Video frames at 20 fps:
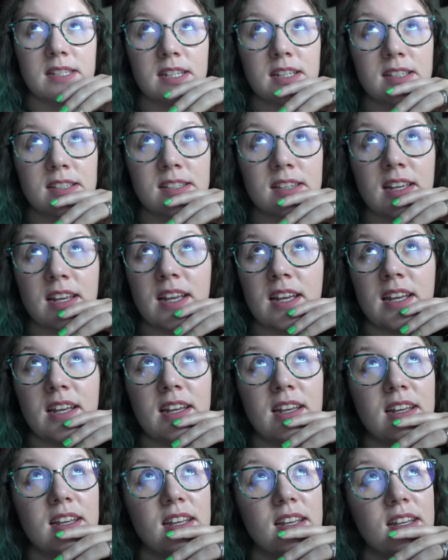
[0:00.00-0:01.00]
he's
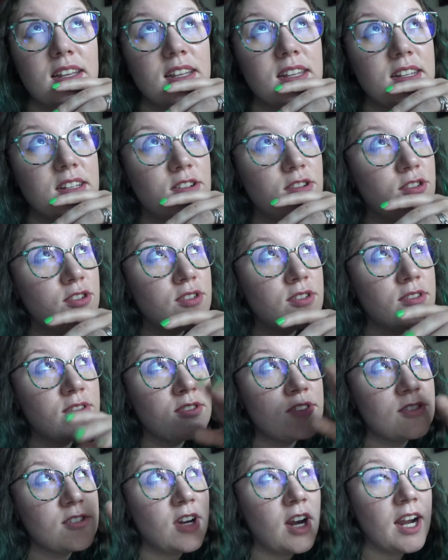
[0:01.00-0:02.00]

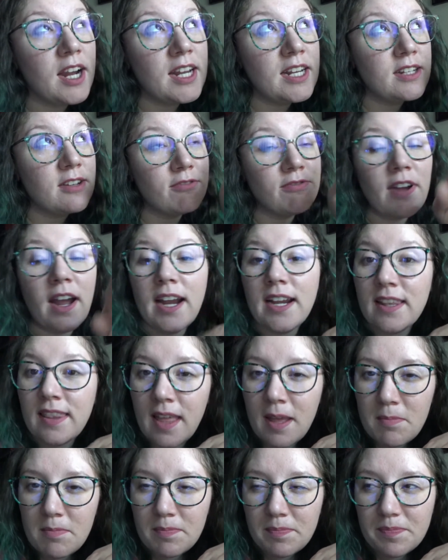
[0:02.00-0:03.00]
trying to find
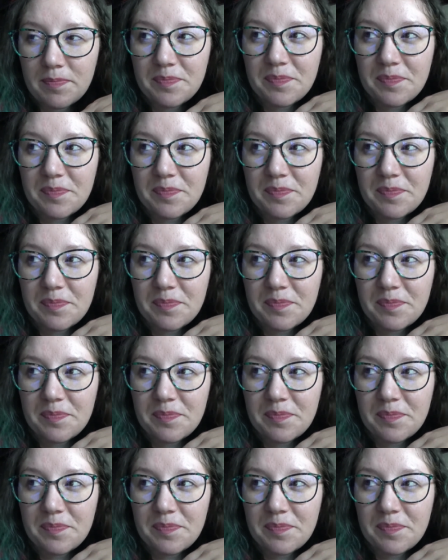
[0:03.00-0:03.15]
them.